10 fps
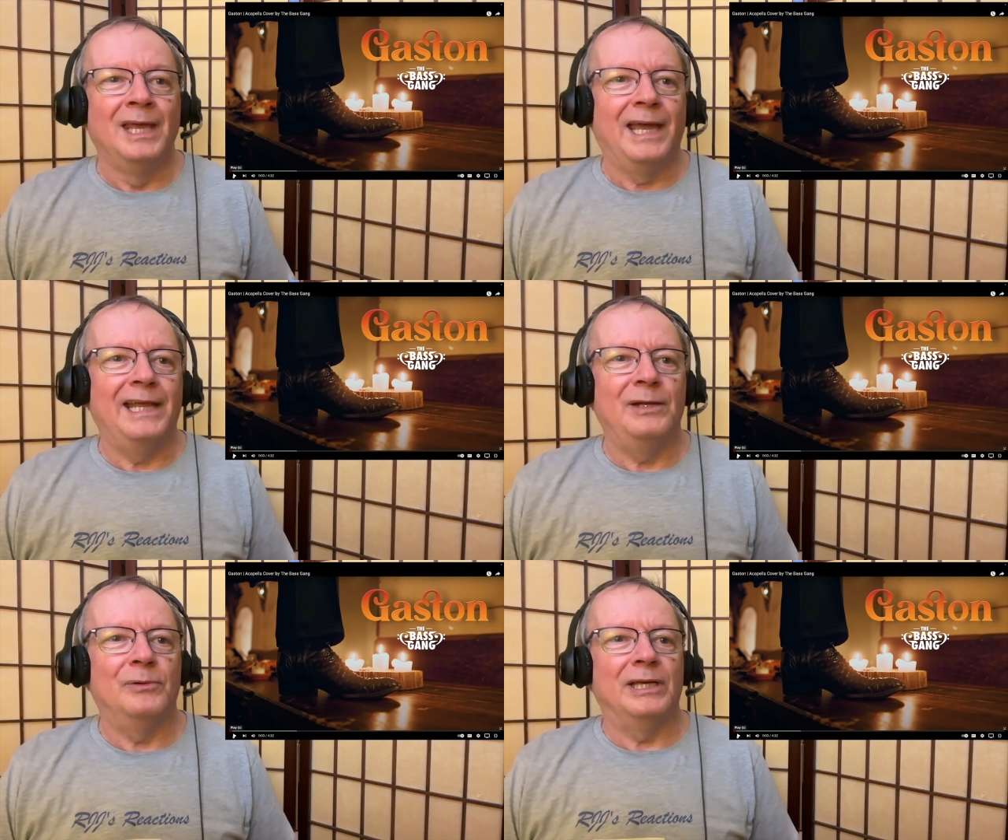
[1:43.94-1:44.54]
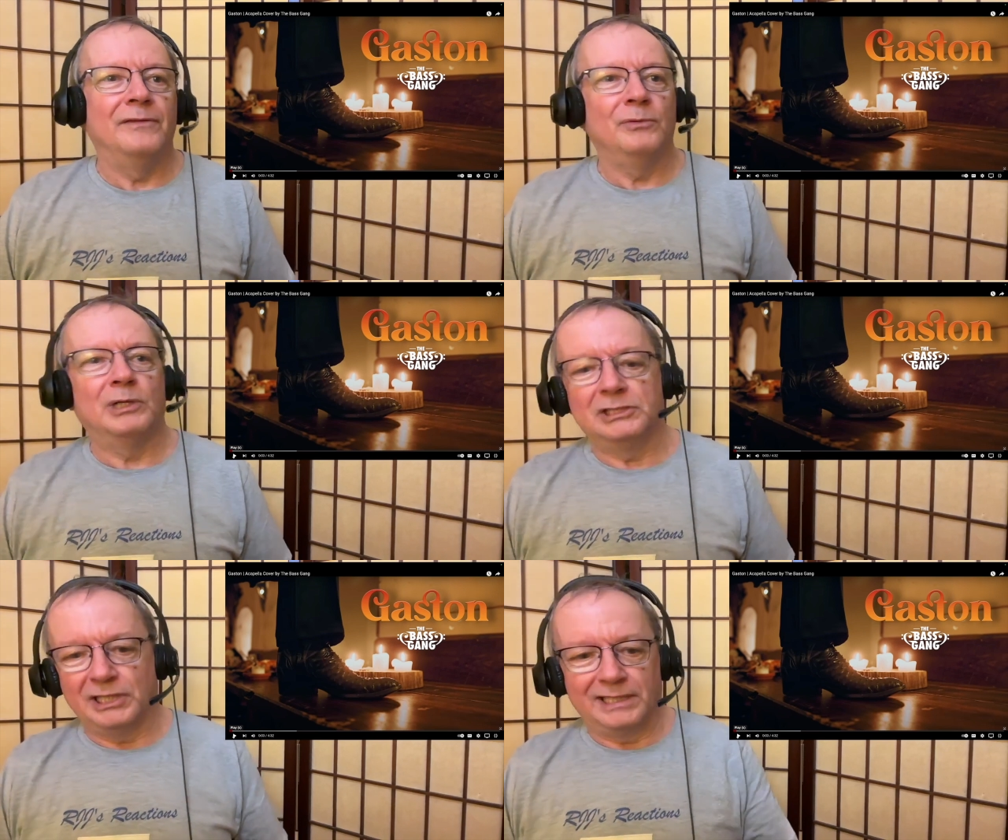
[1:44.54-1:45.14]
Anyway, if you
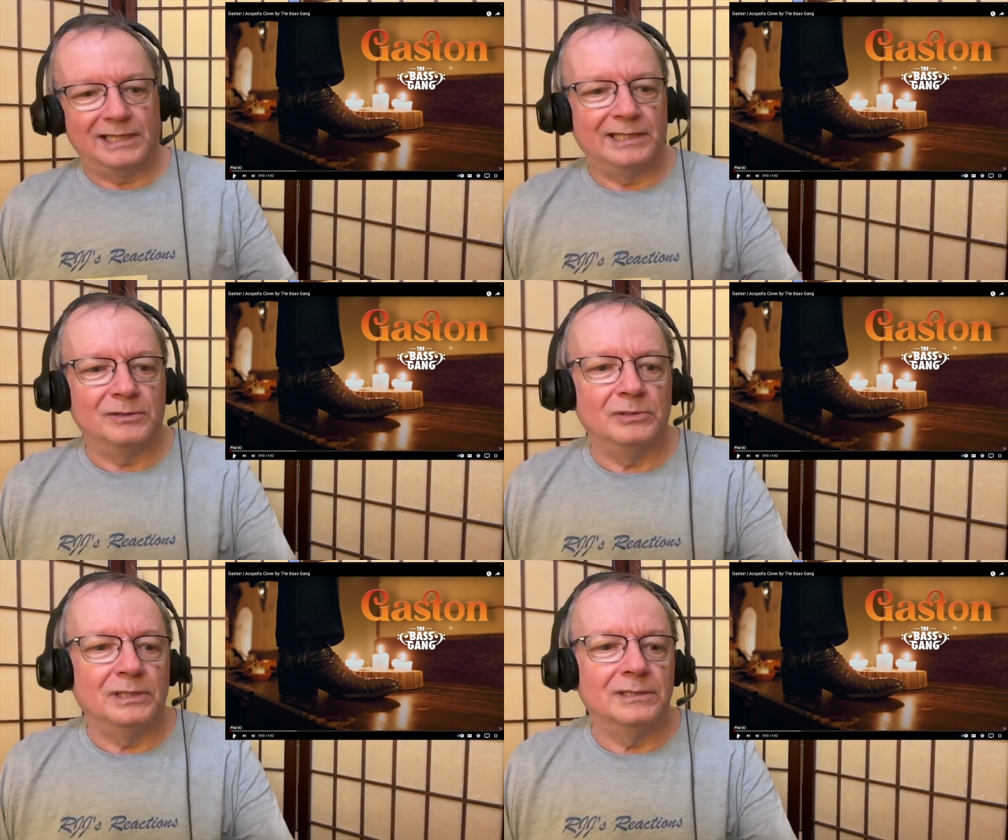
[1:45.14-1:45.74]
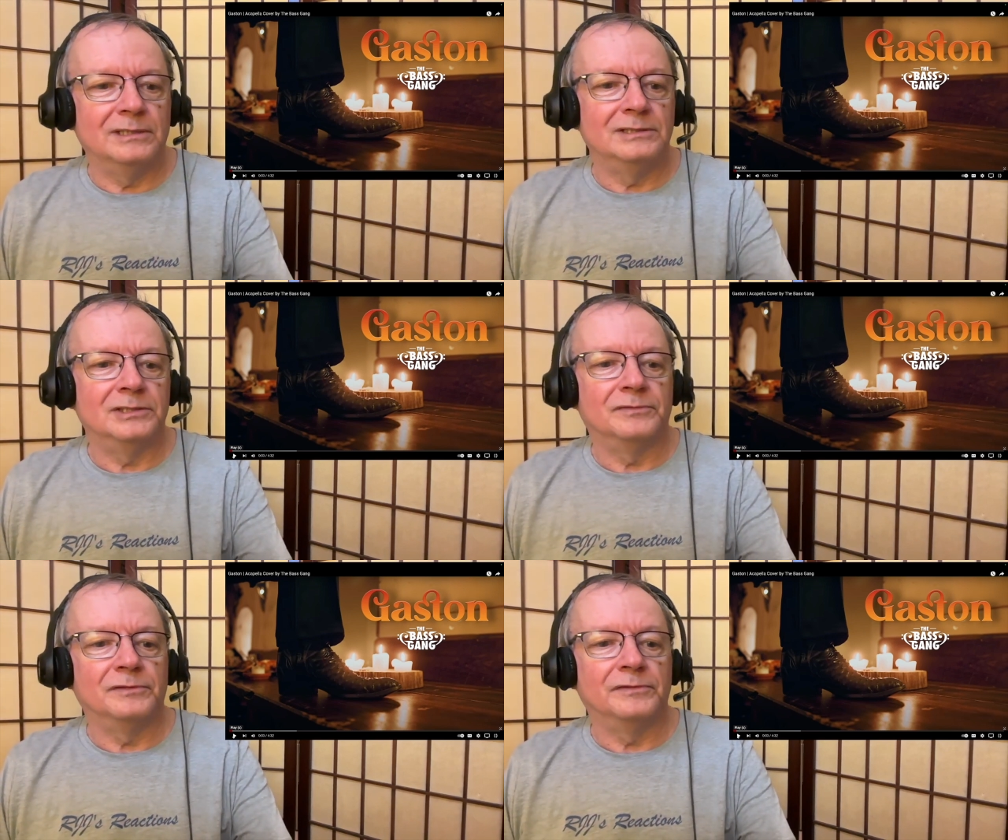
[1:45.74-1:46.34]
want to check that out uh,
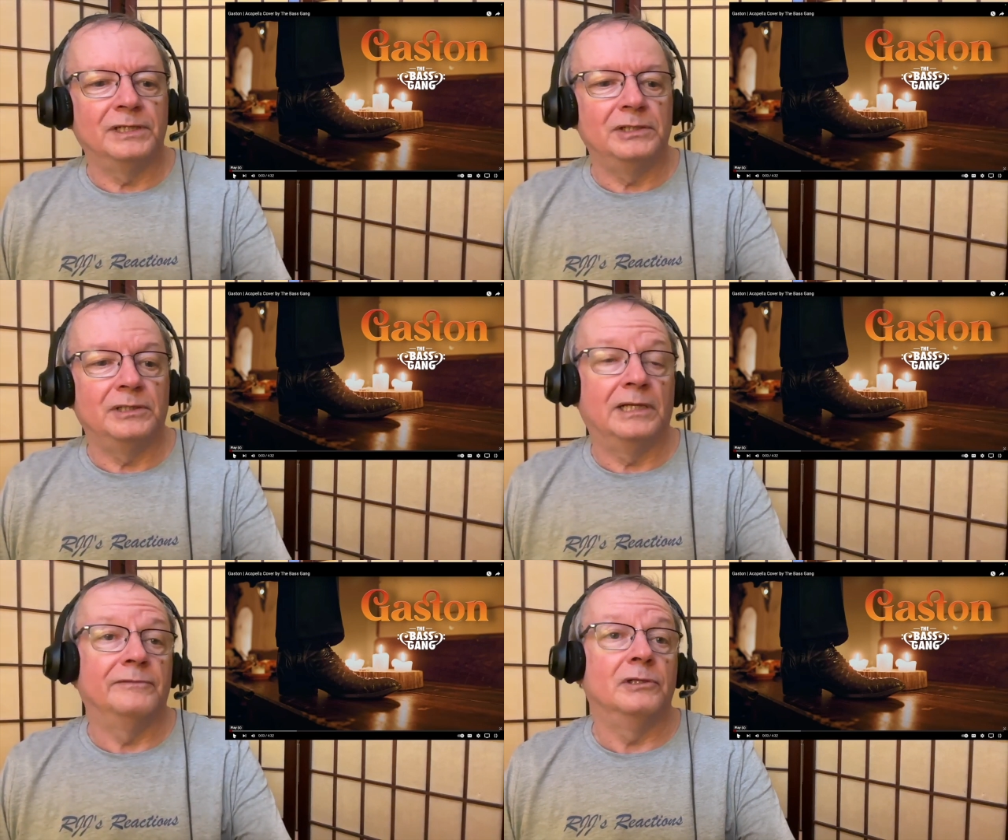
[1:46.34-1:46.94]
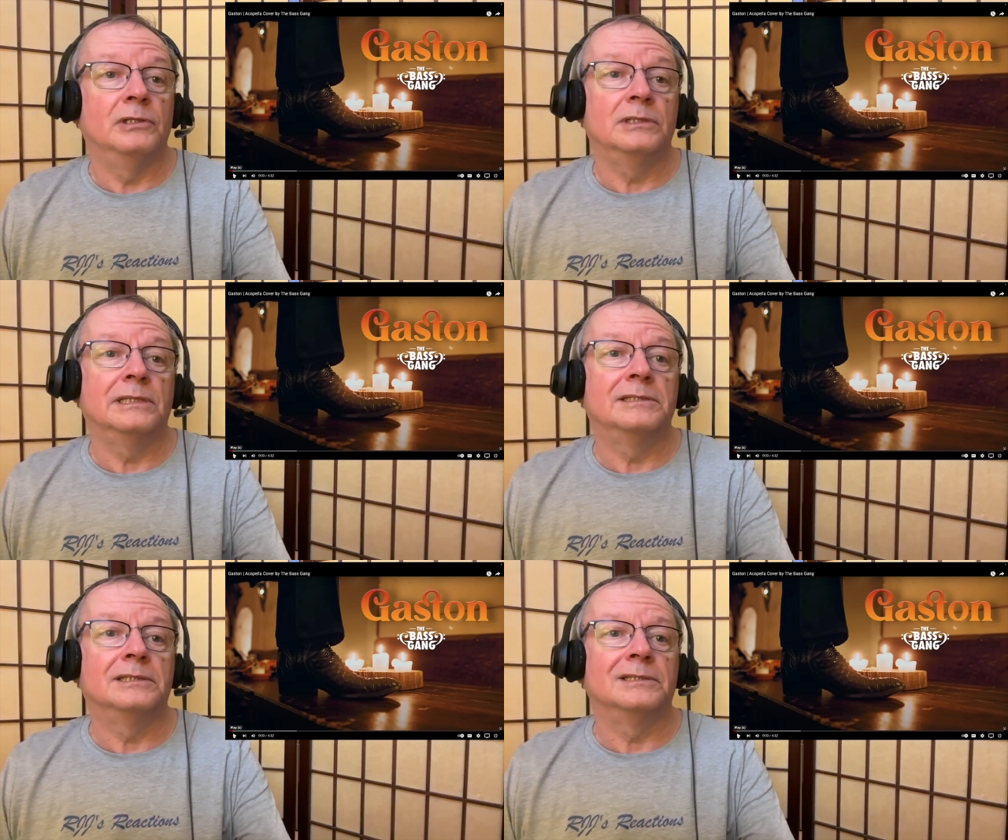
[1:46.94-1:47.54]
just for fun, you can have a look.
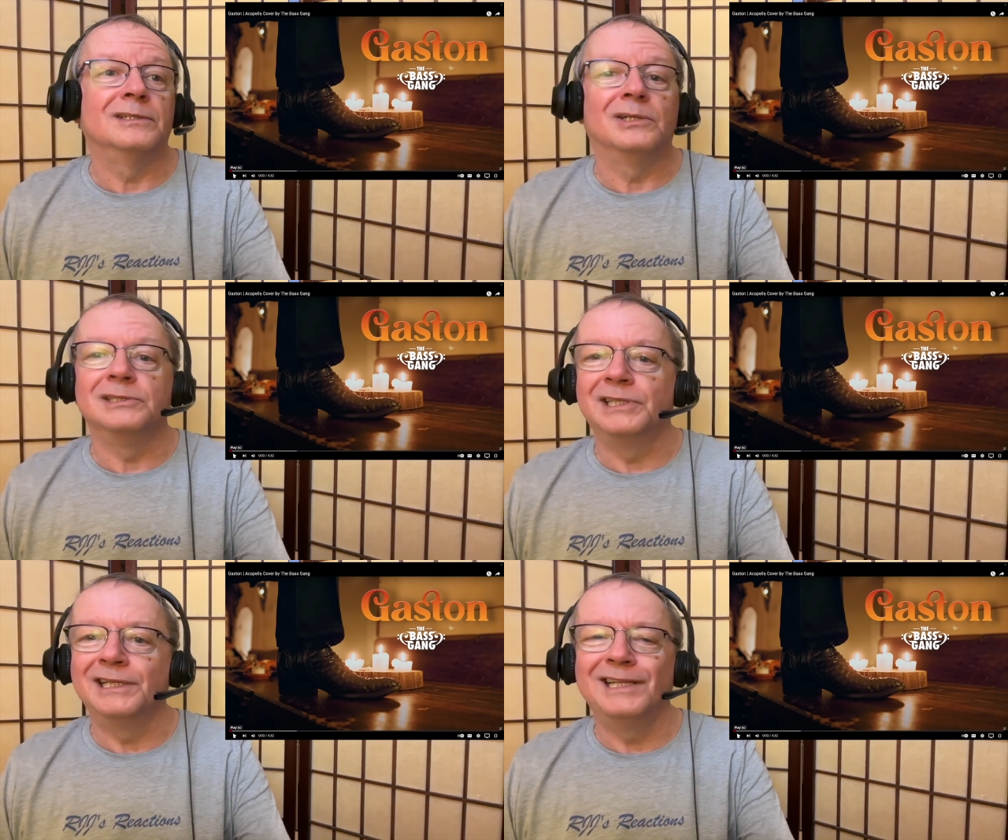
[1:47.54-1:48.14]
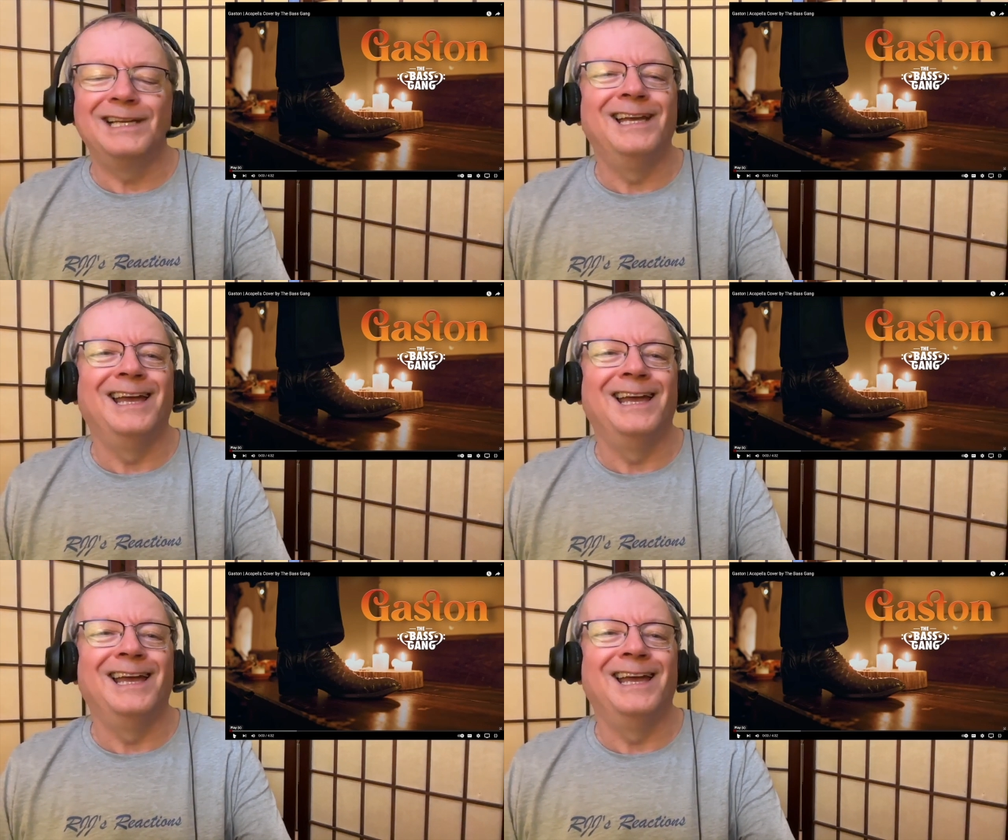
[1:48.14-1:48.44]
That doesn't cost anything.